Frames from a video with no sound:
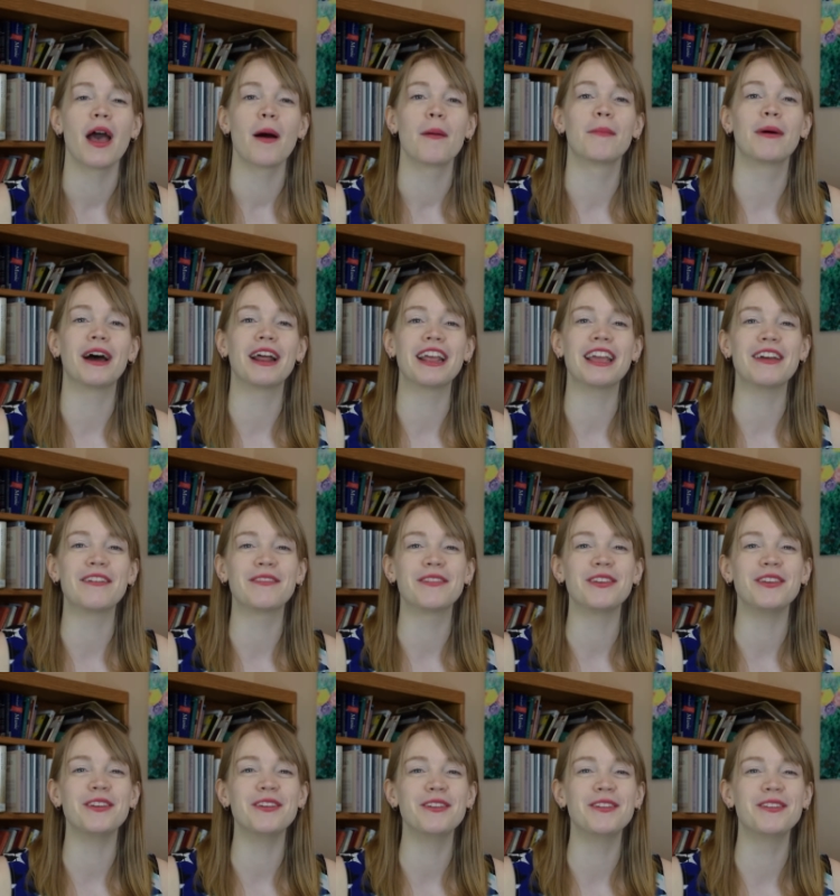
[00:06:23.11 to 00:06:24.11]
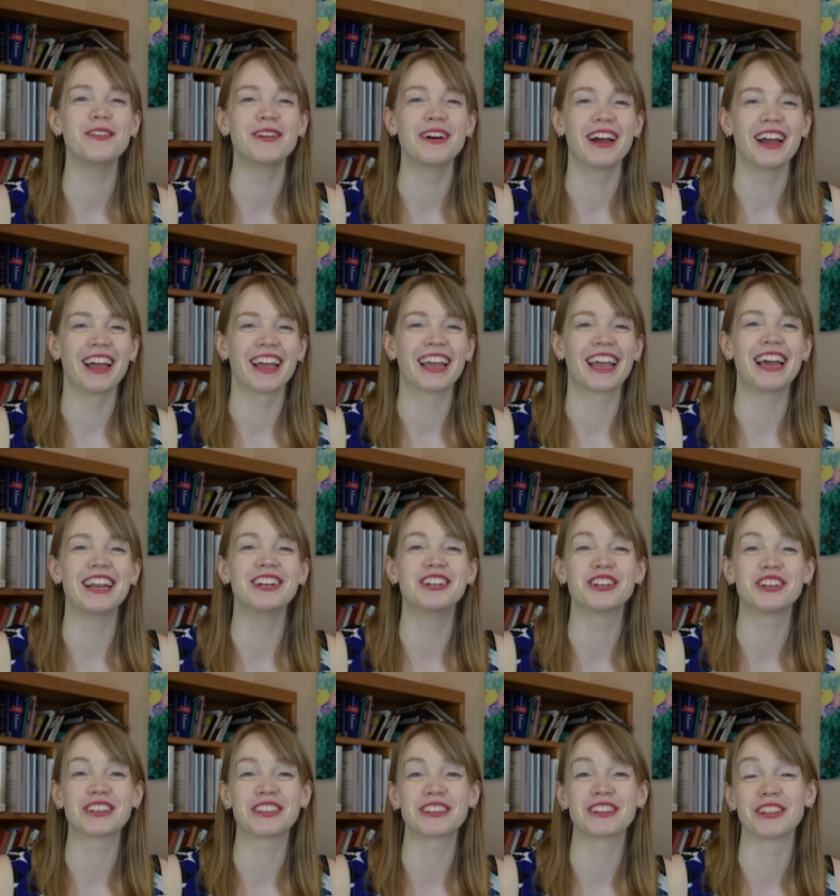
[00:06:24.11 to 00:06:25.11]
But if you can
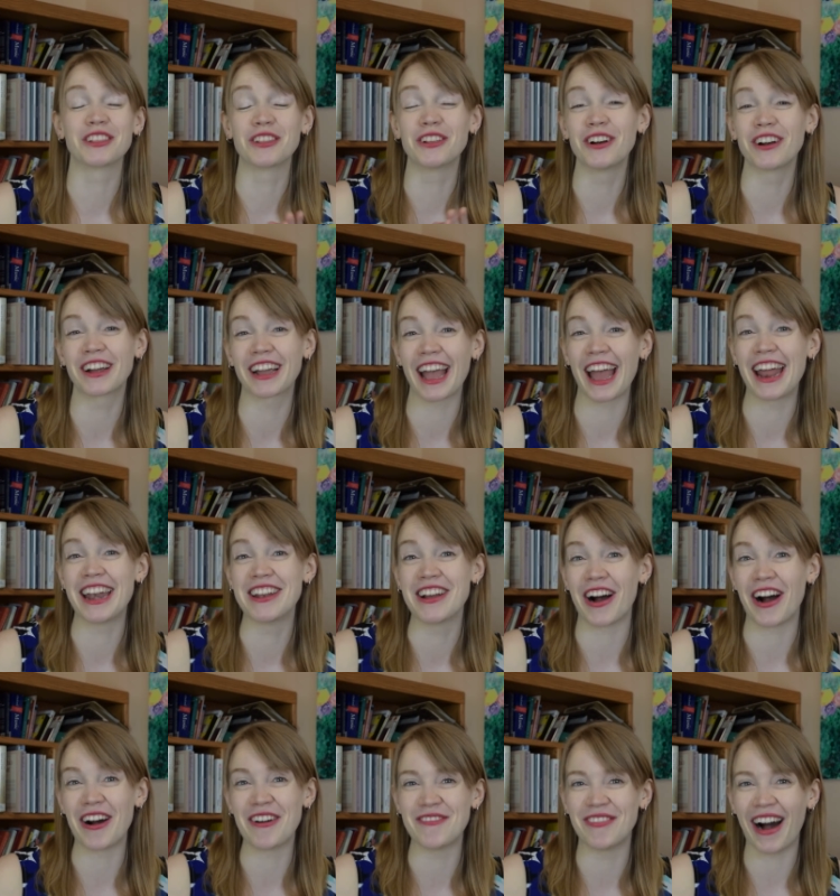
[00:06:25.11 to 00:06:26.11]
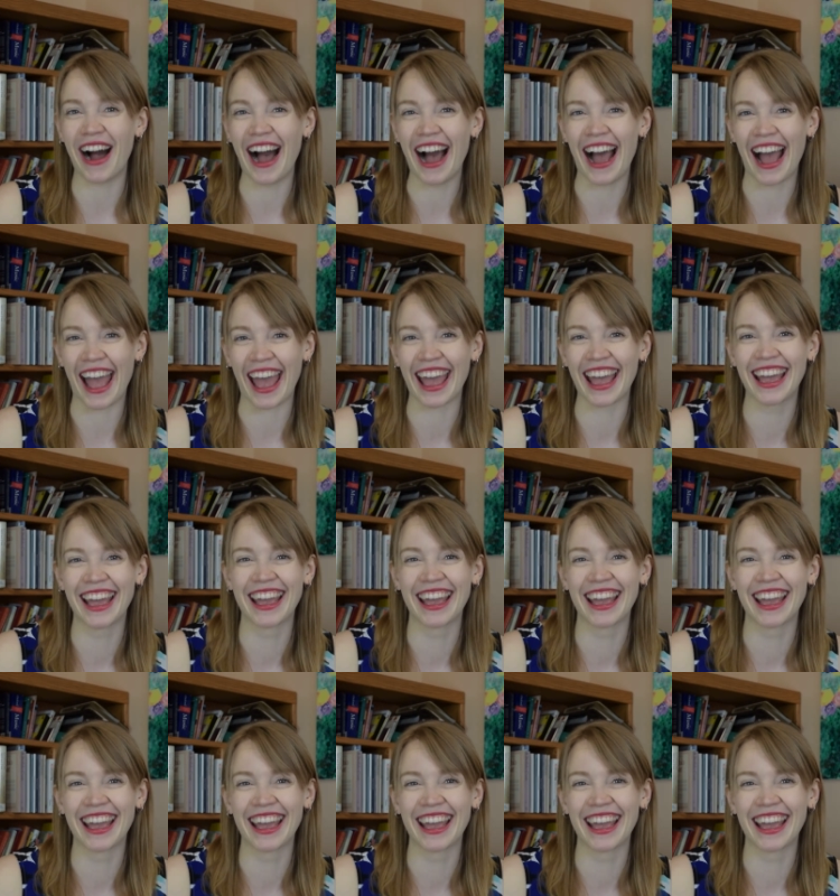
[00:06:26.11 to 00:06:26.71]
just look and not buy,